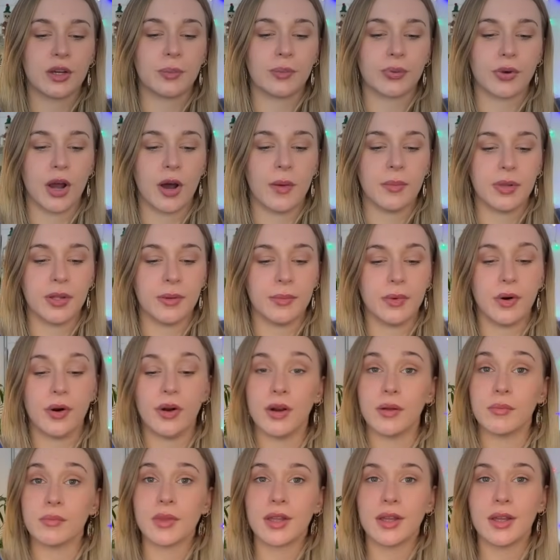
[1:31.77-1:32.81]
a problem,
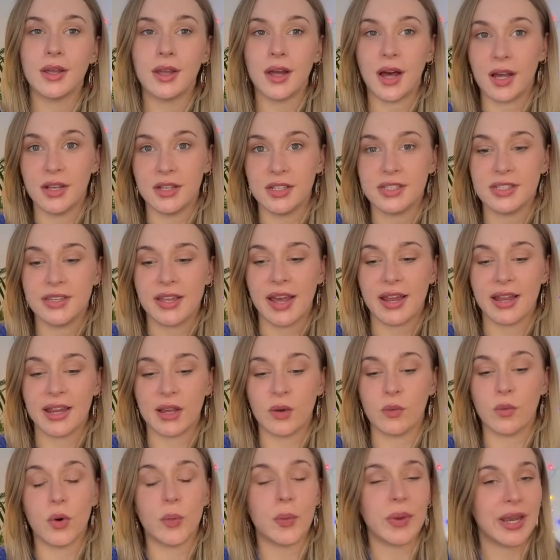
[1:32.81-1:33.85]
or
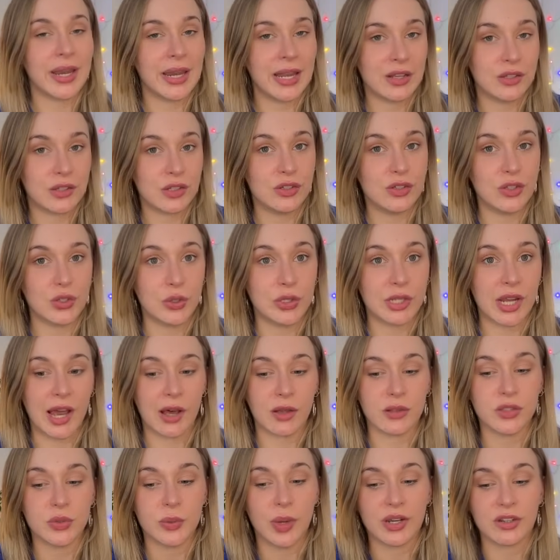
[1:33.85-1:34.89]
understanding what we need to do
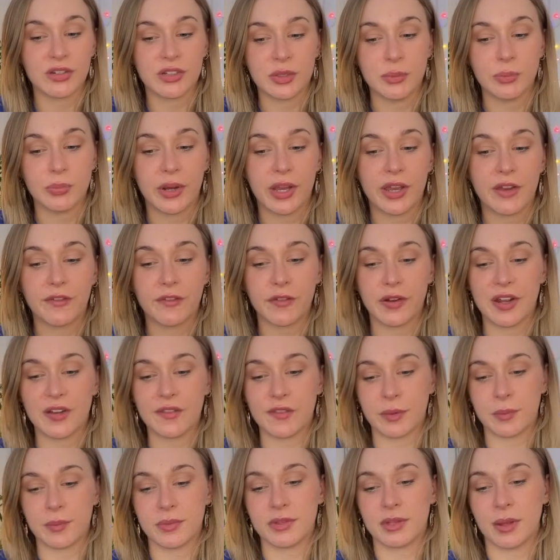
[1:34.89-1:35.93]
now to actually break free
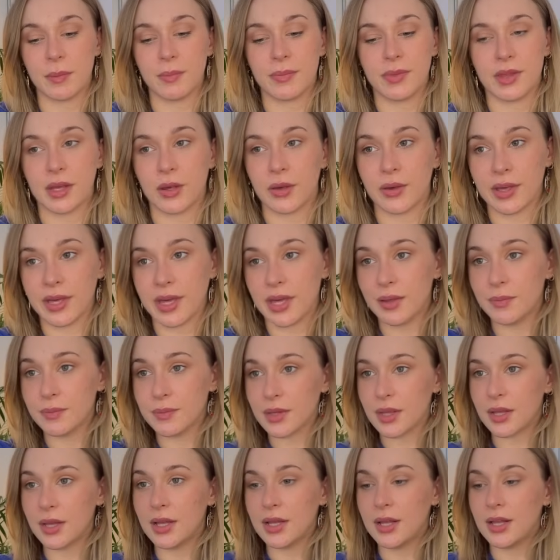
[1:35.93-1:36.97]
from something, okay?
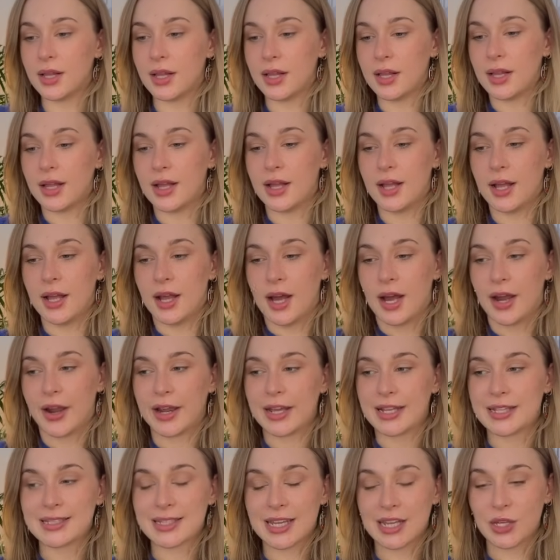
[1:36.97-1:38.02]
All right,
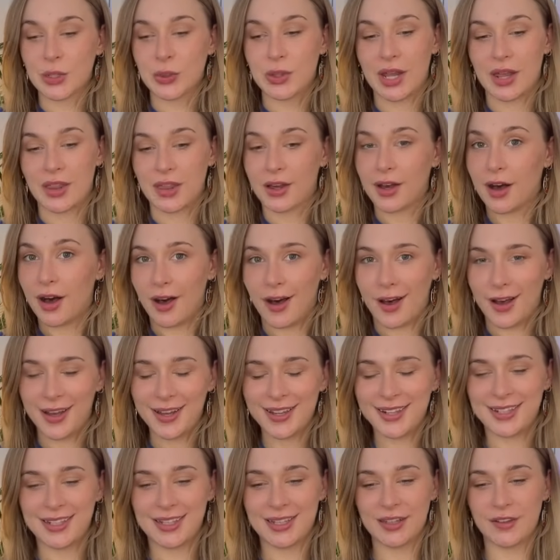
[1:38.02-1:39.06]
let's get you another
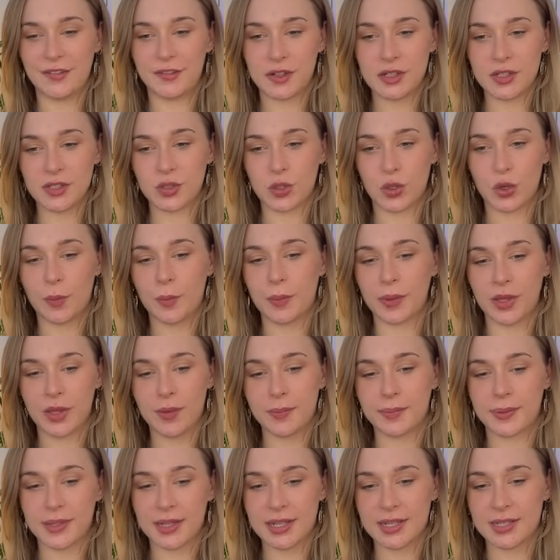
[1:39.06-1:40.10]
card for Scorpio,
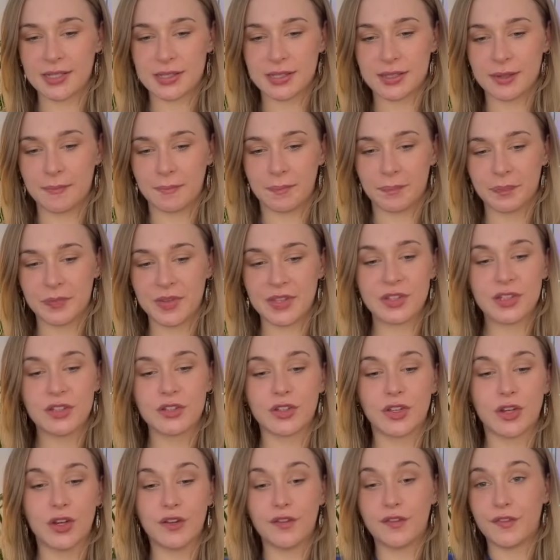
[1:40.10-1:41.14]
please. This is
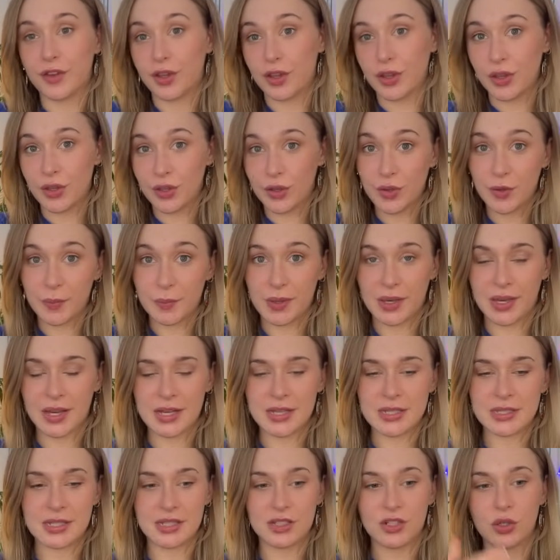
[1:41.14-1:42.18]
good for you
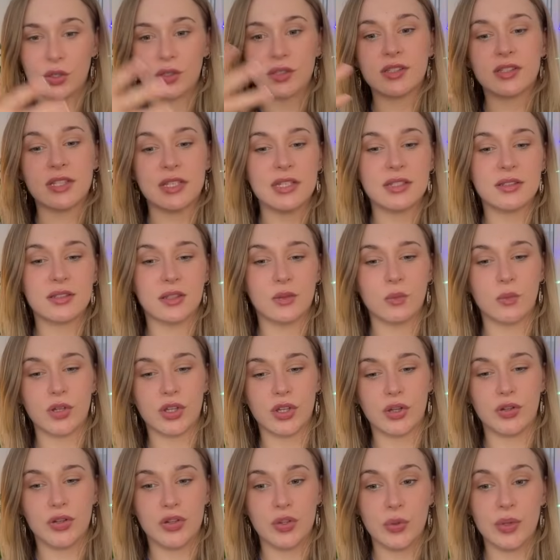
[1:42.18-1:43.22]
because in your season, what
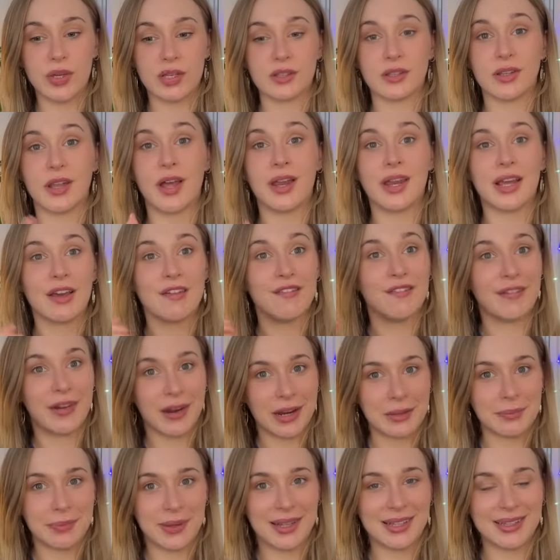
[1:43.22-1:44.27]
you're doing is learning a
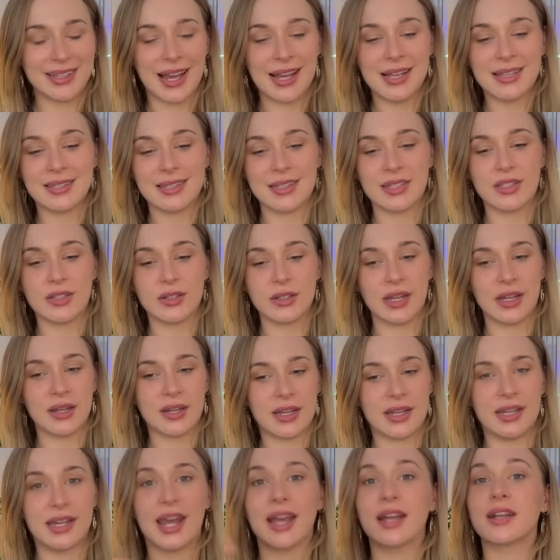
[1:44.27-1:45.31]
very big lesson so that the
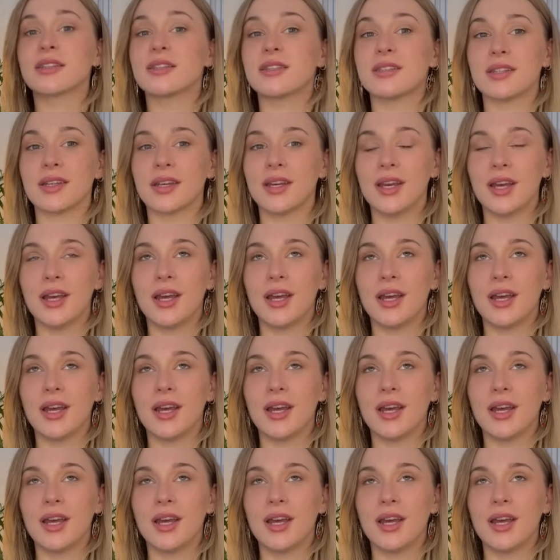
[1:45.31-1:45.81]
next